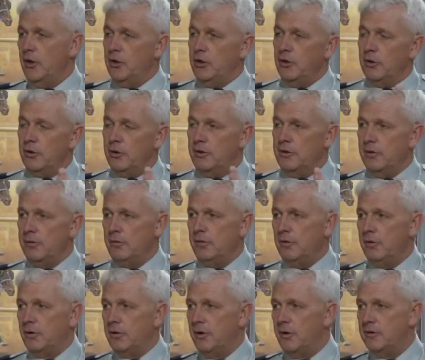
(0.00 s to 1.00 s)

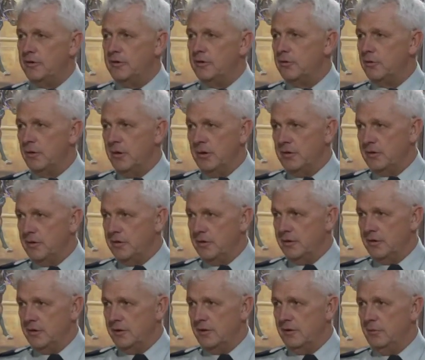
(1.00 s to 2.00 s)
Your concentration
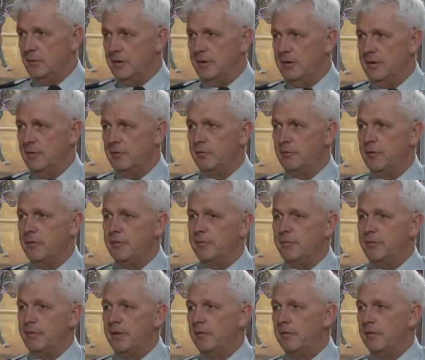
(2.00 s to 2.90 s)
is a little bit different.